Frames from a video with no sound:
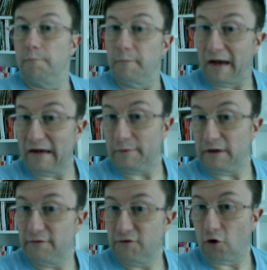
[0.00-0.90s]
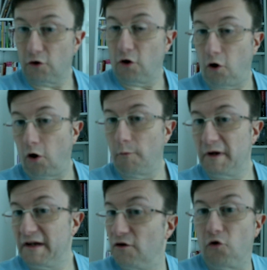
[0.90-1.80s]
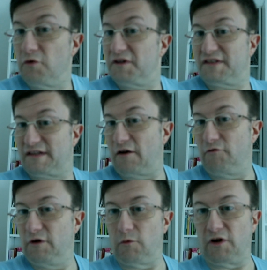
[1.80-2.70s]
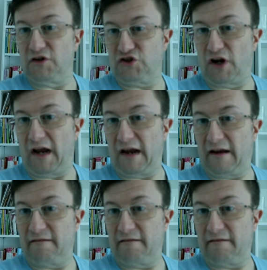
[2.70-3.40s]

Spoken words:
Maybe you've got a hobby or a skill you want to share.